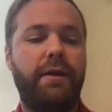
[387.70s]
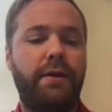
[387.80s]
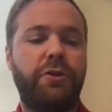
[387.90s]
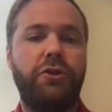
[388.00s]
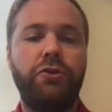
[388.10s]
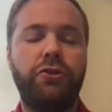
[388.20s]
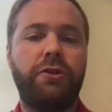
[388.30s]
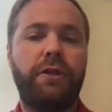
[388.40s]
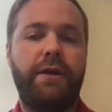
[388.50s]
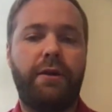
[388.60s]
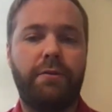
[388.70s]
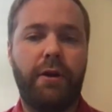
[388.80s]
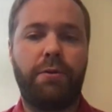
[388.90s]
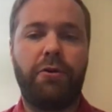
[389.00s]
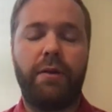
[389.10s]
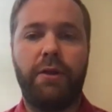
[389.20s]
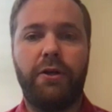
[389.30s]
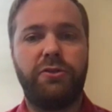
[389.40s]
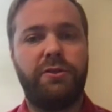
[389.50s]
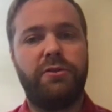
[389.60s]
So usually in our program
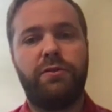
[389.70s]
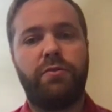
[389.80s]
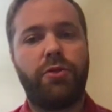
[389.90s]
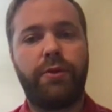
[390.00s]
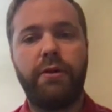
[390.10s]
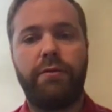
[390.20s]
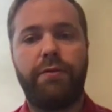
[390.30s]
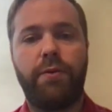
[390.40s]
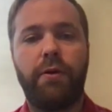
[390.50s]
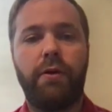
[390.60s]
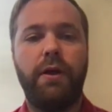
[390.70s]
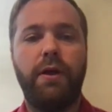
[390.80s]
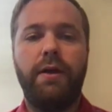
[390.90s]
launches, there's 3 or 4